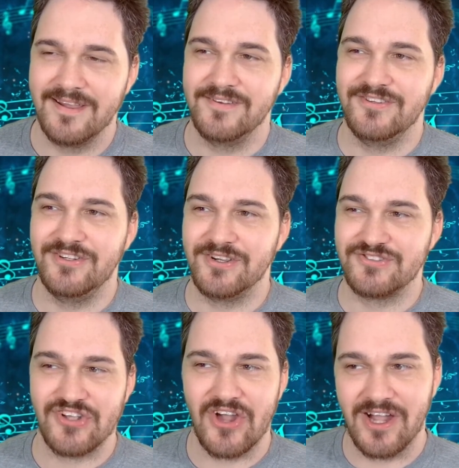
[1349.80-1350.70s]

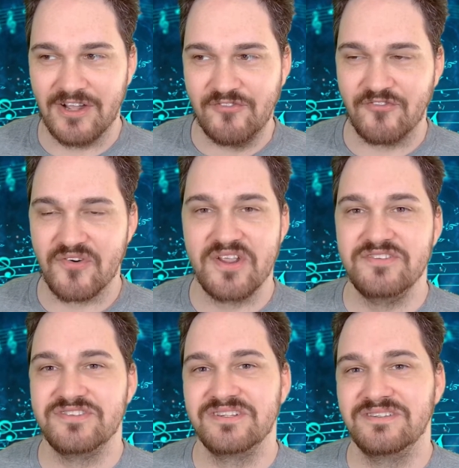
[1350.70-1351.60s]
Just odd
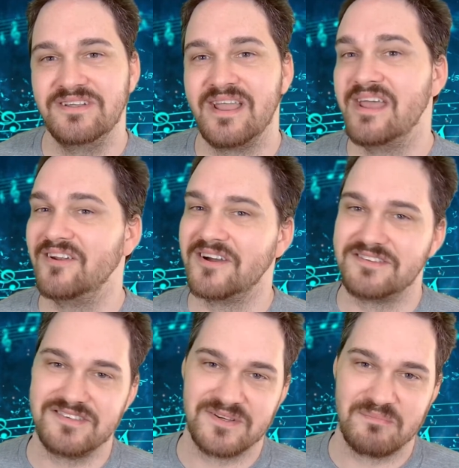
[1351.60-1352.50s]
phrasing and
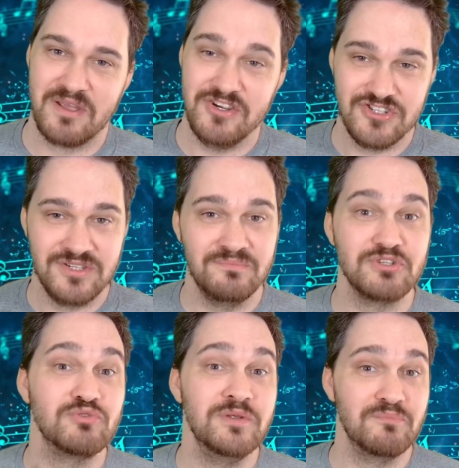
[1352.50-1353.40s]
odd syncopation
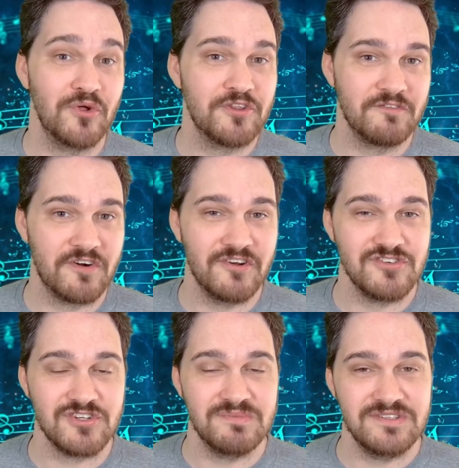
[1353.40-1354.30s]
between both of our
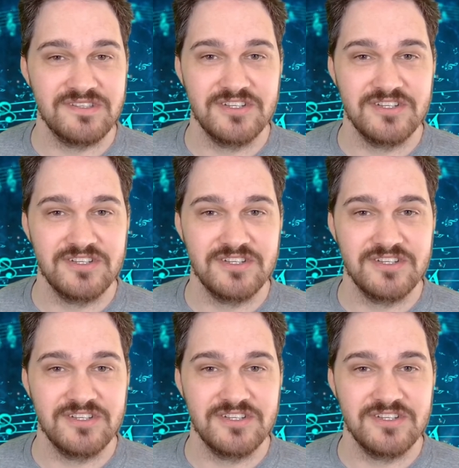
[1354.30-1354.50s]
instruments,